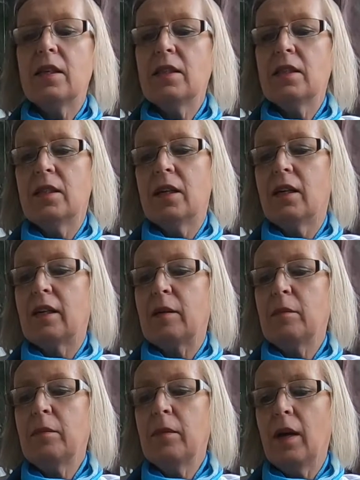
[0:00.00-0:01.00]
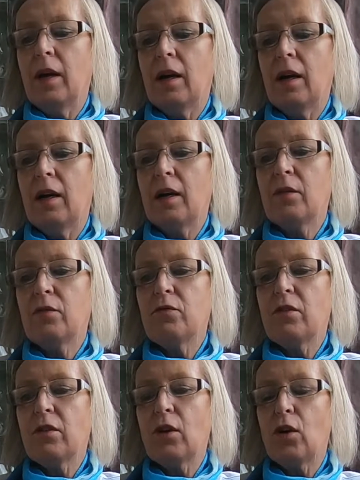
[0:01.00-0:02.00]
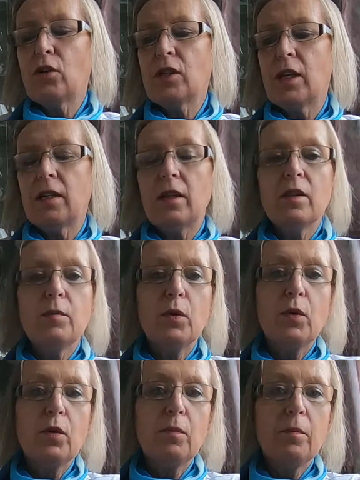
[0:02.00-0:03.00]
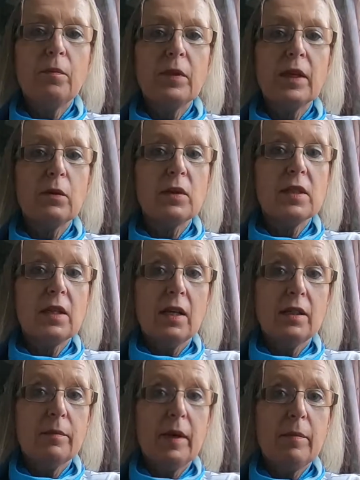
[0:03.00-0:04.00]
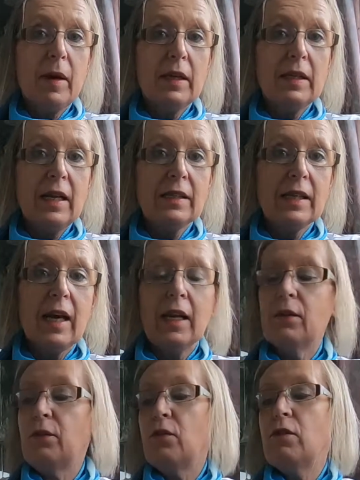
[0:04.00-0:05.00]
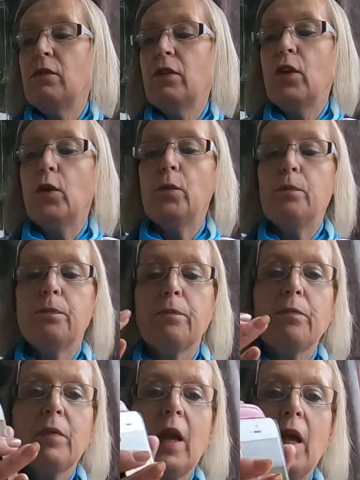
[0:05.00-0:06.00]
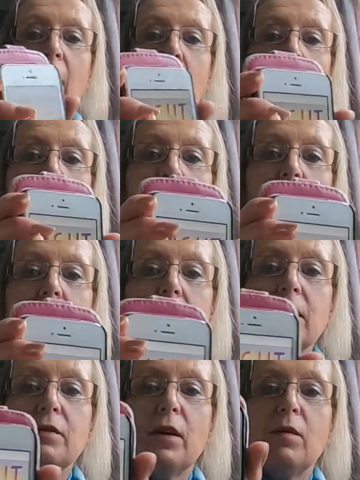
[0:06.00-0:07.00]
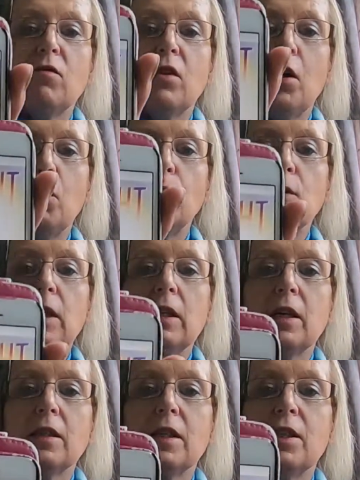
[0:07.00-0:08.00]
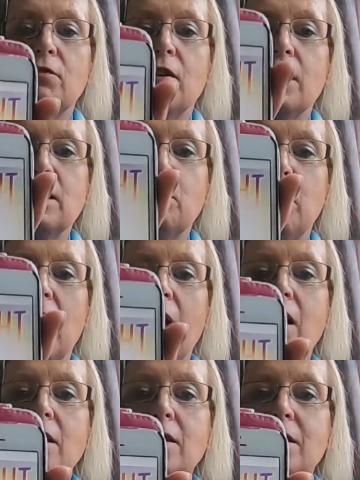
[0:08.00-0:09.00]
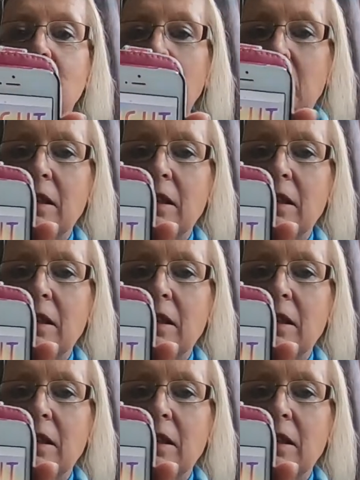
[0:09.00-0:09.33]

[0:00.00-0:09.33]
this time I've got another book that was sent to me by NetGalley for review. And if I'm holding that in the right place,